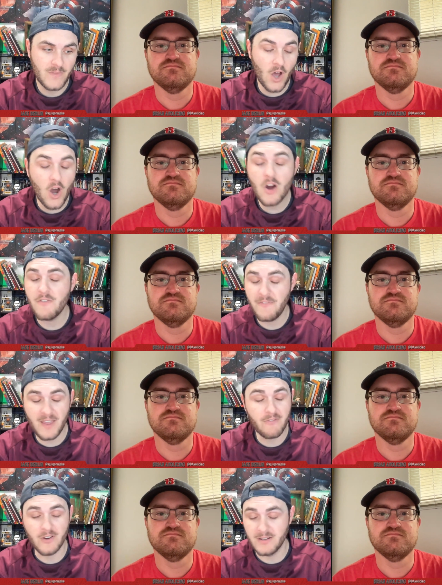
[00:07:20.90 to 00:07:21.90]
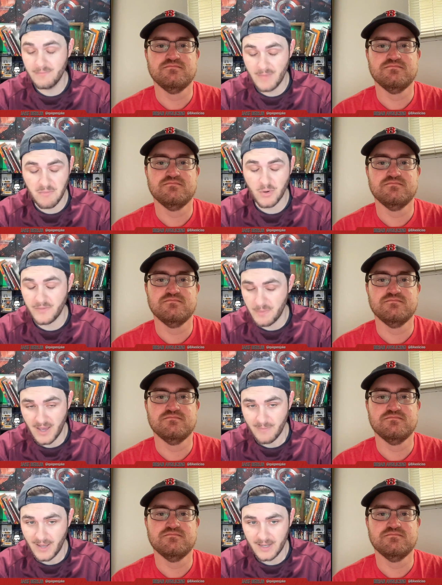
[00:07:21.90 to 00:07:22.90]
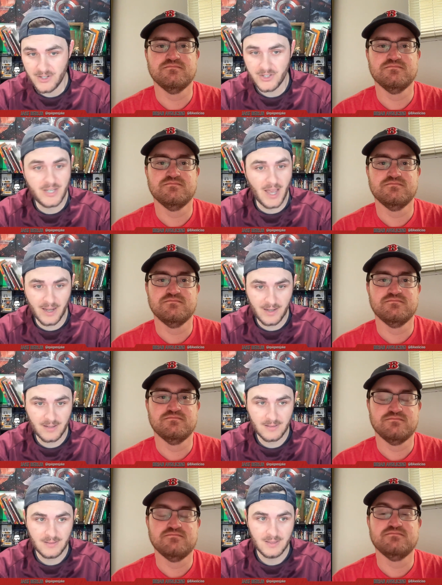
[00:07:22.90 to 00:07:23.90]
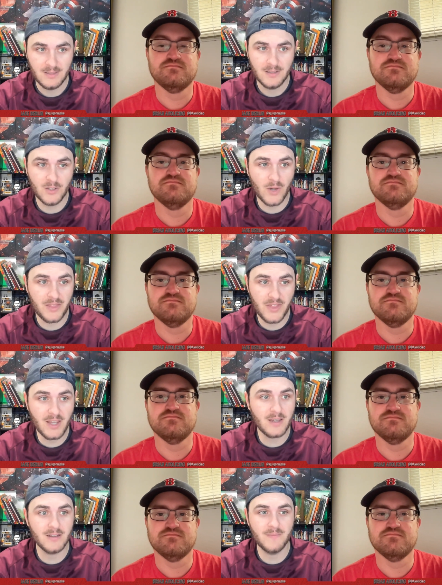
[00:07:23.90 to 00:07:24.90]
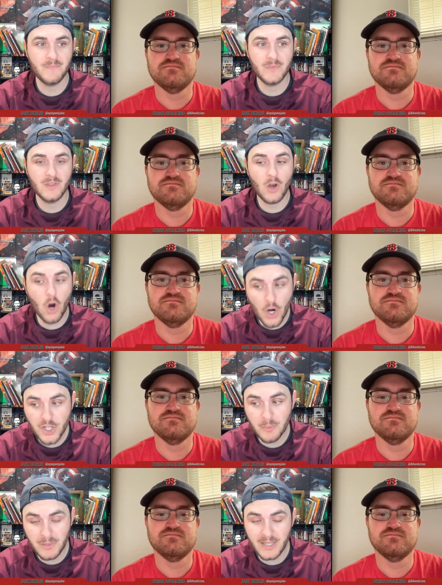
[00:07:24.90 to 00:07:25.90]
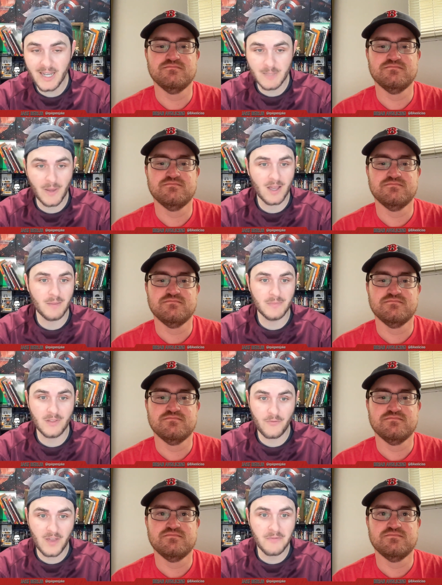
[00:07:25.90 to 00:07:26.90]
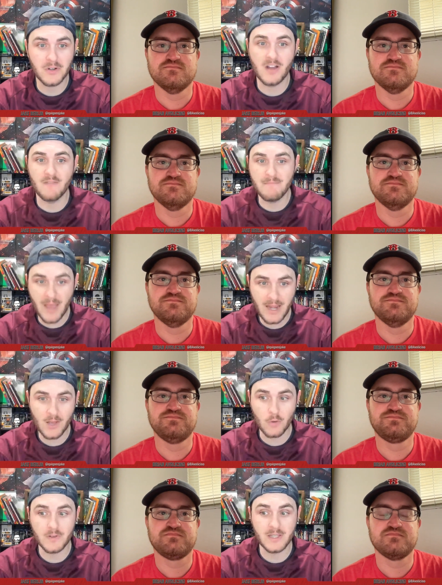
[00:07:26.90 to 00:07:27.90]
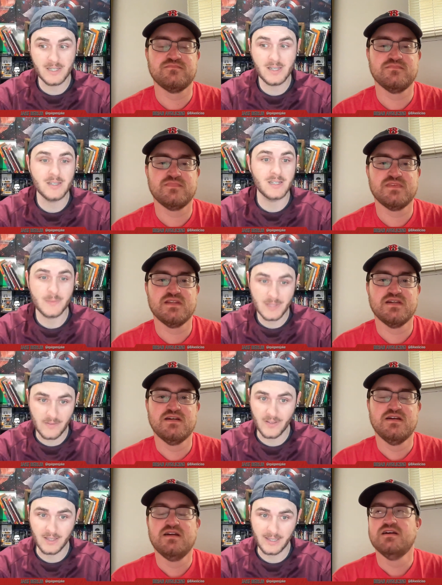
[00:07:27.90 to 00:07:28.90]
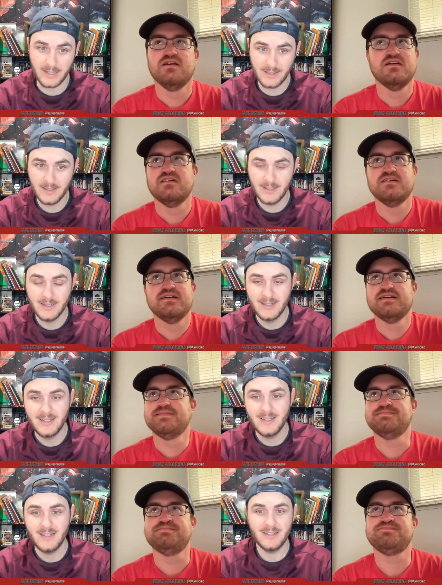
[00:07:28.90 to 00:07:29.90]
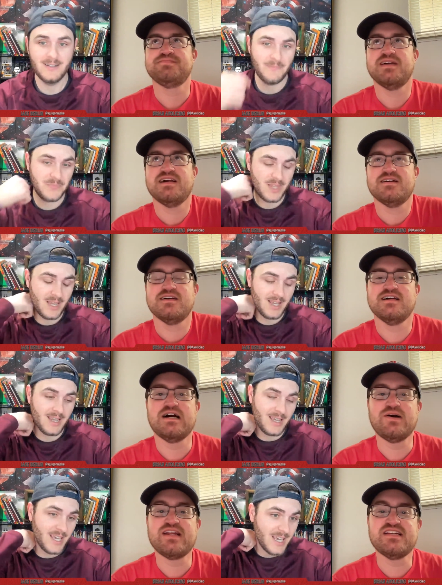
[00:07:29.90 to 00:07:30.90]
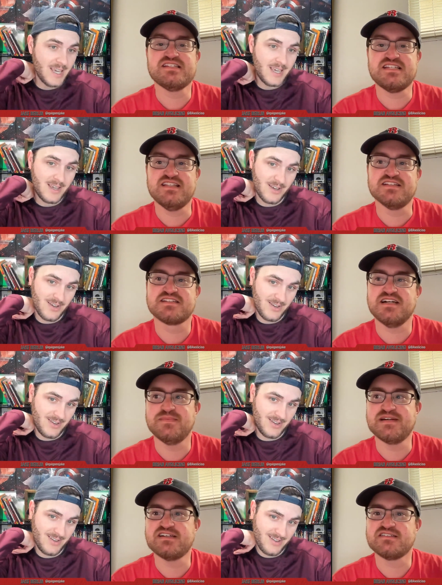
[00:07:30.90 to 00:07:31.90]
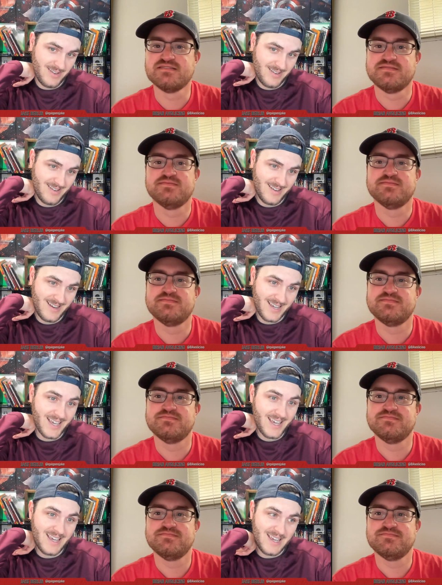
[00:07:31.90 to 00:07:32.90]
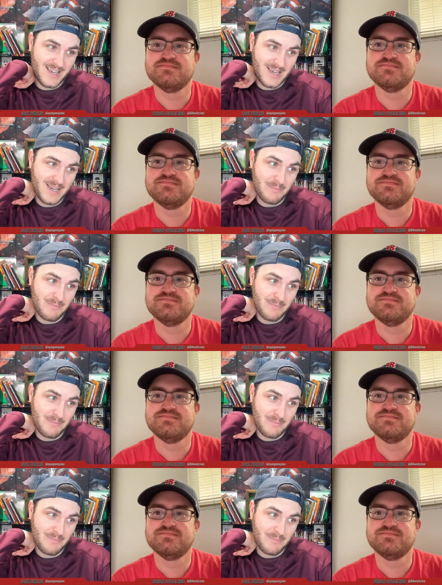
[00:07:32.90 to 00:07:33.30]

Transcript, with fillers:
Speaker 1: Our favorite member of the Bad Batch, Tech, who I think arguably has become the favorite of many over this season specifically. How I didn't see this coming. He